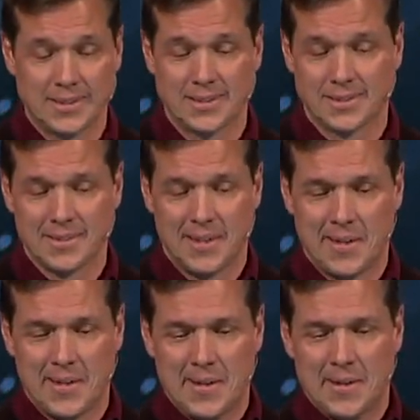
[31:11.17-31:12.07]

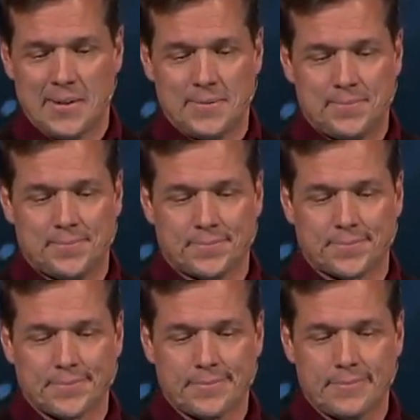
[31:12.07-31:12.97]

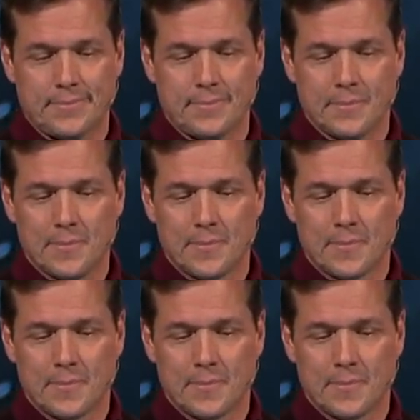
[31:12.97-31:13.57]
No one is speaking in this clip.